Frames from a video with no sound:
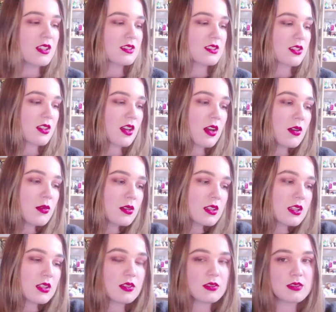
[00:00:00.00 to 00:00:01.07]
so you're not
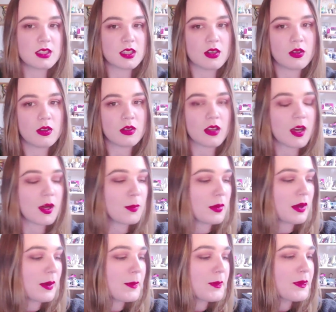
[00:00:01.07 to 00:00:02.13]
really losing a whole lot,
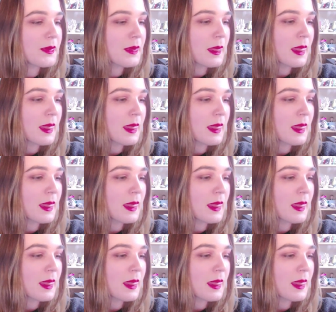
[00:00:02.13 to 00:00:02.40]
but